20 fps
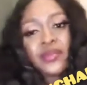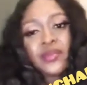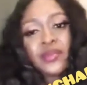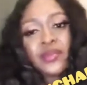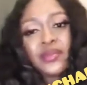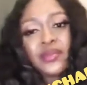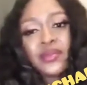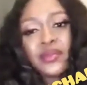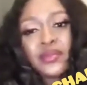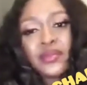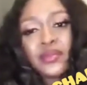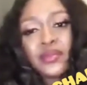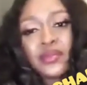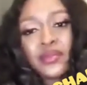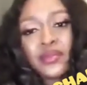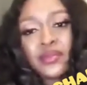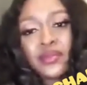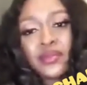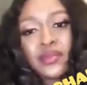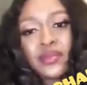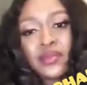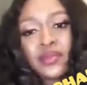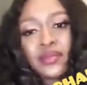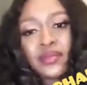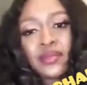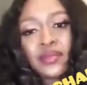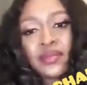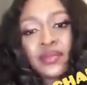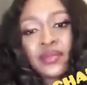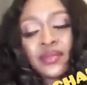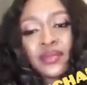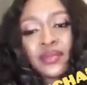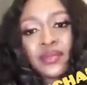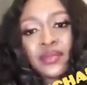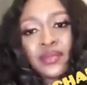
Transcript: Nobody speaks.